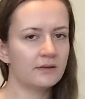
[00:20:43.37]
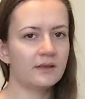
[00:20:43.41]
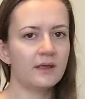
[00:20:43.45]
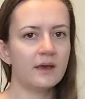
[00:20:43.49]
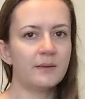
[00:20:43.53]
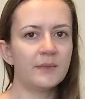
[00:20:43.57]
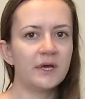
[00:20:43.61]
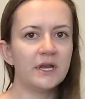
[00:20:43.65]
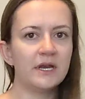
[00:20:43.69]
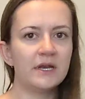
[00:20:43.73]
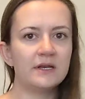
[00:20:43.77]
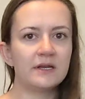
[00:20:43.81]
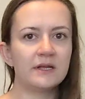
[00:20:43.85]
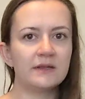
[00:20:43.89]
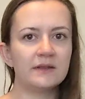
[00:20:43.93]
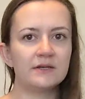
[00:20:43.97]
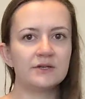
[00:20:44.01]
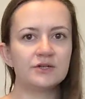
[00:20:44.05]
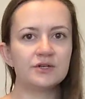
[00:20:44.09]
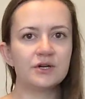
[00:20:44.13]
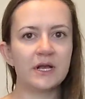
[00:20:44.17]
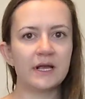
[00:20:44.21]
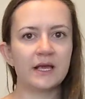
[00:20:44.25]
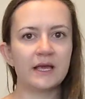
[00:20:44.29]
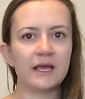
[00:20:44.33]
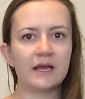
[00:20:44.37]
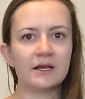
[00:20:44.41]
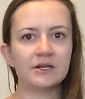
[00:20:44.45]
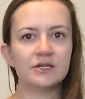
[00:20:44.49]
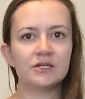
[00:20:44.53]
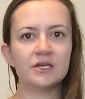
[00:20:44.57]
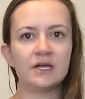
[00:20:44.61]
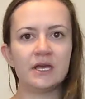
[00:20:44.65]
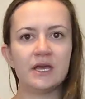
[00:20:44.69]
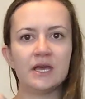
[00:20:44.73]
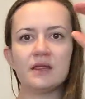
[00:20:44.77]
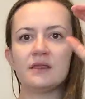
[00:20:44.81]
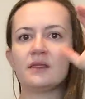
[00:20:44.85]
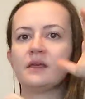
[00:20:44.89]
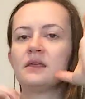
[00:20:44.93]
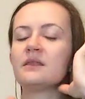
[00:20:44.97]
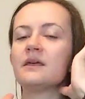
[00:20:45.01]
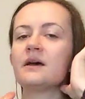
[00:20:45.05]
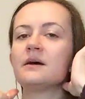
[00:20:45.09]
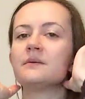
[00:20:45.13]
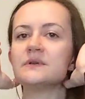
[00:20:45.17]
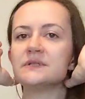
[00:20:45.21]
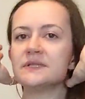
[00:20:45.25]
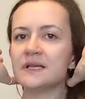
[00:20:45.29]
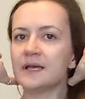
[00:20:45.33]
that might have done the trick actually. I think
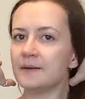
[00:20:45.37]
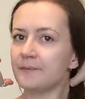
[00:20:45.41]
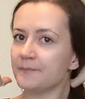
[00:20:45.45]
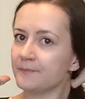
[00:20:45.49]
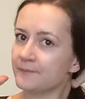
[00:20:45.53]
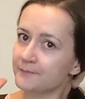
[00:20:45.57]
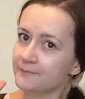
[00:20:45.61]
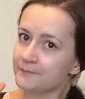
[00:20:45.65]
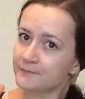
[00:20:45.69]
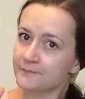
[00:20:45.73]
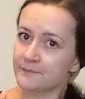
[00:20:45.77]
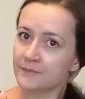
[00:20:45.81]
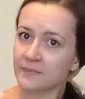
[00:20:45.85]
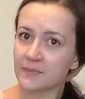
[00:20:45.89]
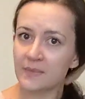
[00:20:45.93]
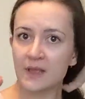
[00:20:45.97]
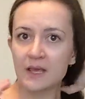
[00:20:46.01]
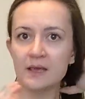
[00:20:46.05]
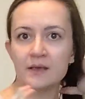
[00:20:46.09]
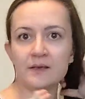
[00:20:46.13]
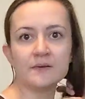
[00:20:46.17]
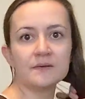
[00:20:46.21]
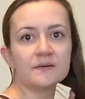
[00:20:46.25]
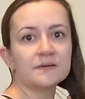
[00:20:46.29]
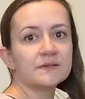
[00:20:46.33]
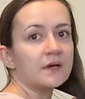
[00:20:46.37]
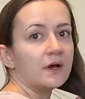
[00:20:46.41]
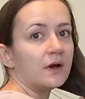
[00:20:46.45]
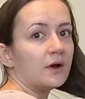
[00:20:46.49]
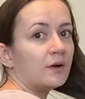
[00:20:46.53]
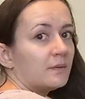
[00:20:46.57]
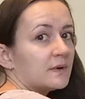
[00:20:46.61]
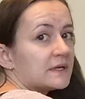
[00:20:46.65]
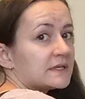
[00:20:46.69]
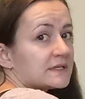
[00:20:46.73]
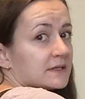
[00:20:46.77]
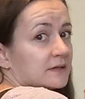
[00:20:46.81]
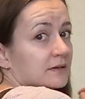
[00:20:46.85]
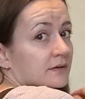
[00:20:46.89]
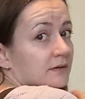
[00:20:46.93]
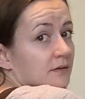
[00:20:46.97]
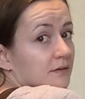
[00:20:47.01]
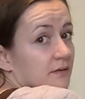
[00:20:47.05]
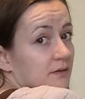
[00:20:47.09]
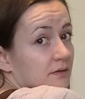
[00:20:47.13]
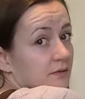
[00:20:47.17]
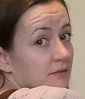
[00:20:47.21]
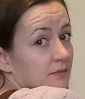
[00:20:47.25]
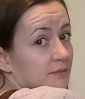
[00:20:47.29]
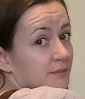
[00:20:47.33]
that was it. So it wasn't
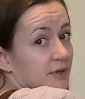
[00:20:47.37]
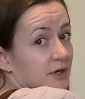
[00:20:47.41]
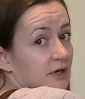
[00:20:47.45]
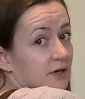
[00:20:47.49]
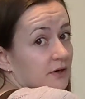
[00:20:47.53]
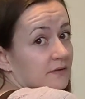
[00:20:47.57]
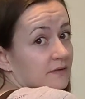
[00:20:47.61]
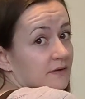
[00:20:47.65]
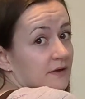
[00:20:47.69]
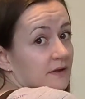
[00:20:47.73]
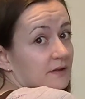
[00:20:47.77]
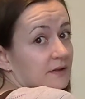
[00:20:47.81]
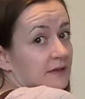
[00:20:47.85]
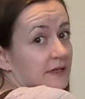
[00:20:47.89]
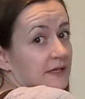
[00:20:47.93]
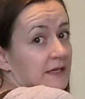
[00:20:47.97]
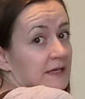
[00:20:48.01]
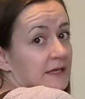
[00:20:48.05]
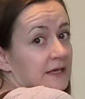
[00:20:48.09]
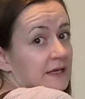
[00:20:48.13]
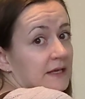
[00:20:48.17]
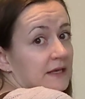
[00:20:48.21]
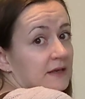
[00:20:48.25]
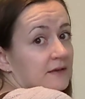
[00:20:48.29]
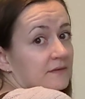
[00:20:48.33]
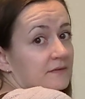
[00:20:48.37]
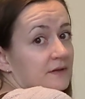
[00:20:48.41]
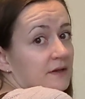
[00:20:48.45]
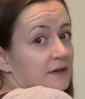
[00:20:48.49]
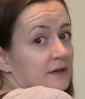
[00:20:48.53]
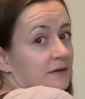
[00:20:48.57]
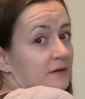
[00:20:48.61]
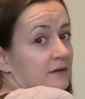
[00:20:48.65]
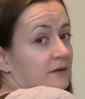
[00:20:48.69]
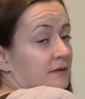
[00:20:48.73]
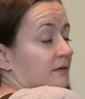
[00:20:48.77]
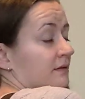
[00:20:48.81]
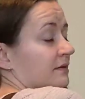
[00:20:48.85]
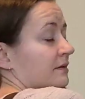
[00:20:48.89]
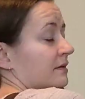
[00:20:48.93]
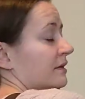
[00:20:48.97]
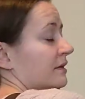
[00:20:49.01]
perfectly even